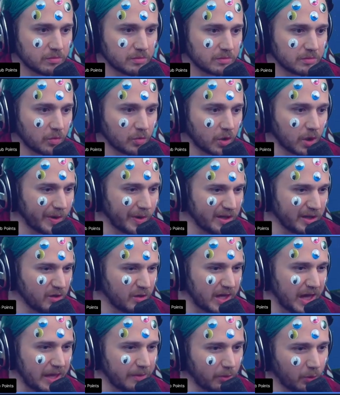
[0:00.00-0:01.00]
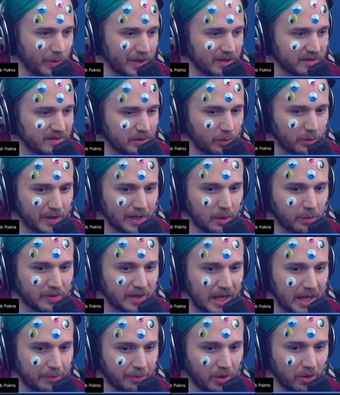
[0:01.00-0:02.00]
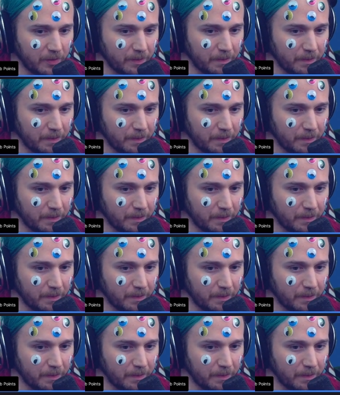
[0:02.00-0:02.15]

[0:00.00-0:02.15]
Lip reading: Or we can do Cable. We can see what we get with Cable.